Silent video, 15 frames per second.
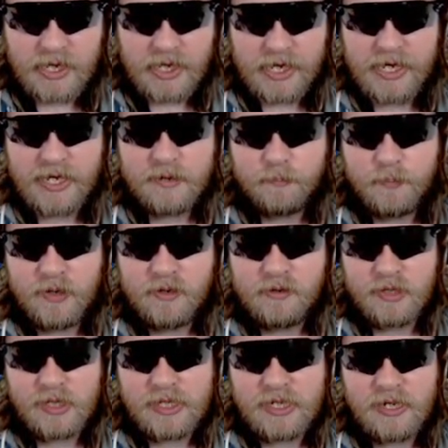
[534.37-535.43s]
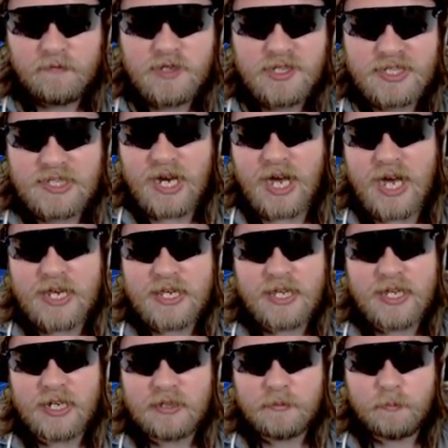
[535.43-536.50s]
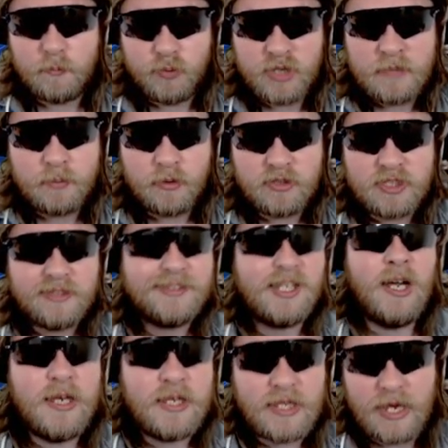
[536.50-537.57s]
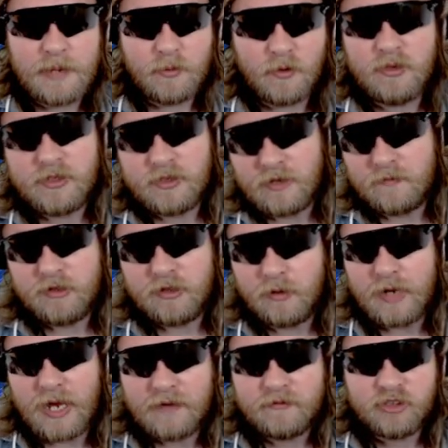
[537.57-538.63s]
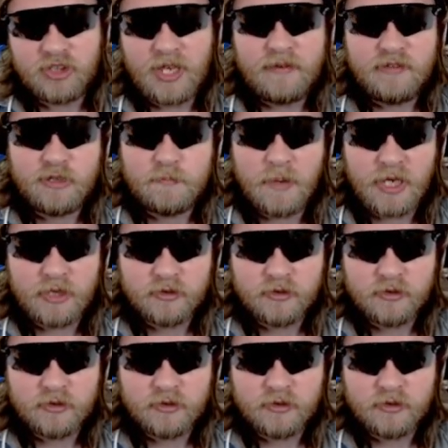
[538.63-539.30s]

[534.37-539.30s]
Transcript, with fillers: And apparently, if you die, you gotta reboot the entire game, or at least if you don't have a safe spot.